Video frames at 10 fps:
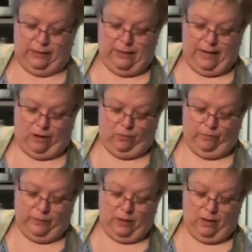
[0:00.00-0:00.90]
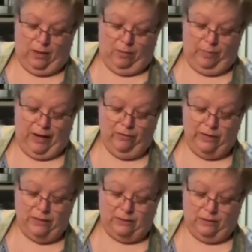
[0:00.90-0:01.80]
Now, Barry
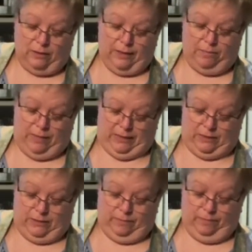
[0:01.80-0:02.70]
doesn't like mint.